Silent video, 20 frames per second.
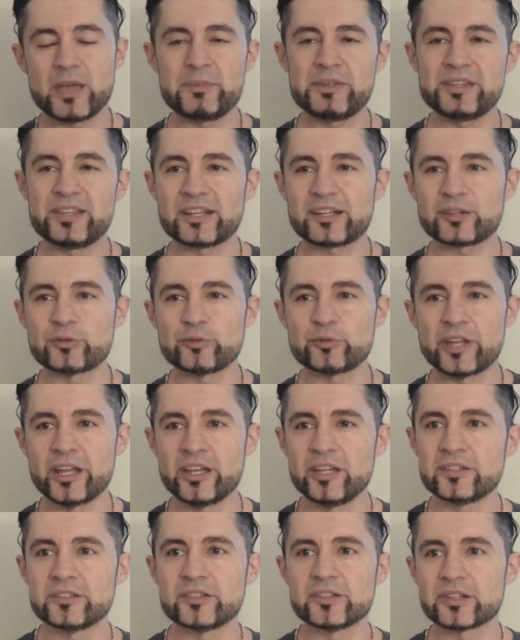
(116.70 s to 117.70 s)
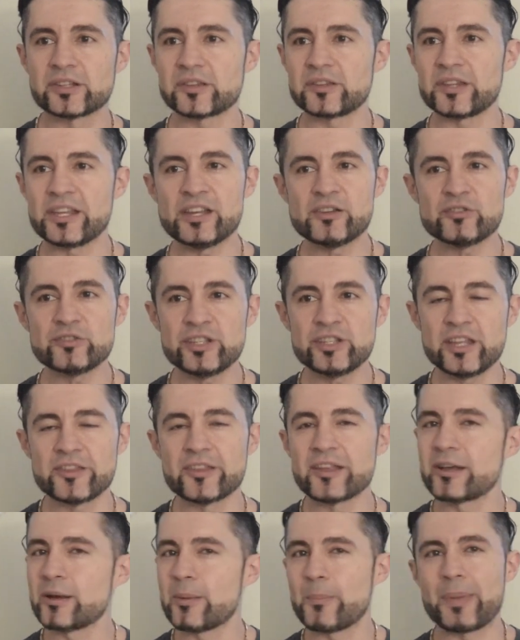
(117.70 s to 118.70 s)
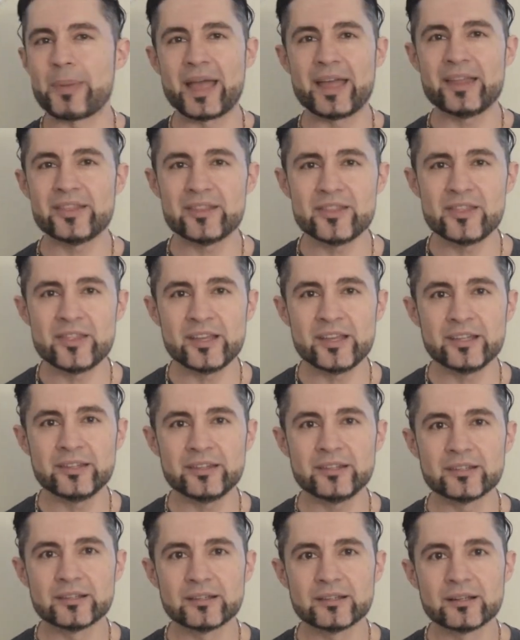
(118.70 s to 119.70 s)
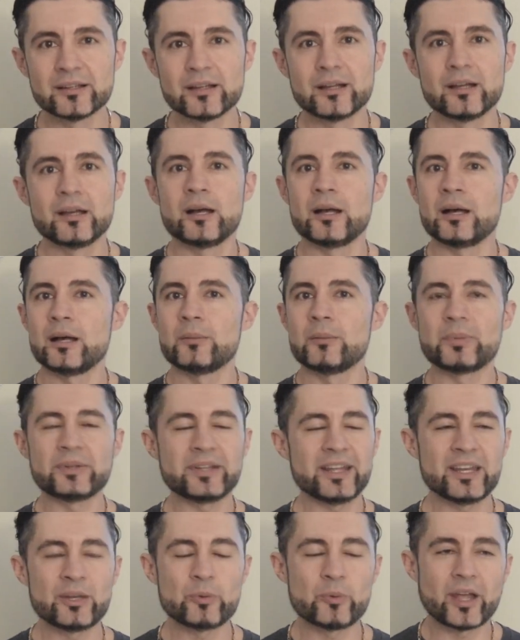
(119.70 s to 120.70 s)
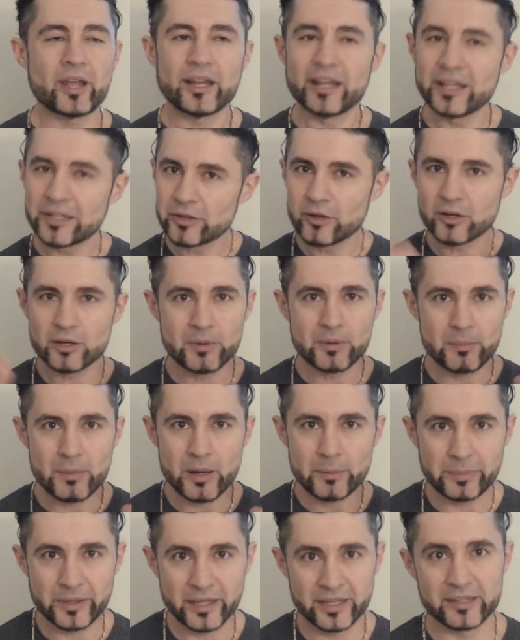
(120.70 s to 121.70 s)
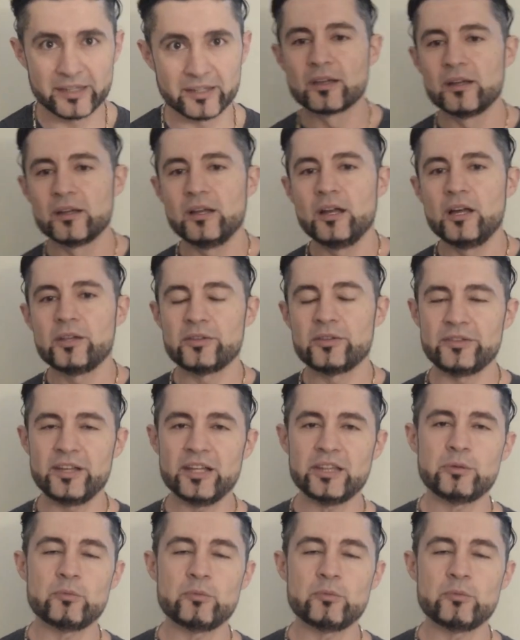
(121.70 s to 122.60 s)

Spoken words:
they created this theory and they abandoned it. But anyway, let's talk about my pain. So this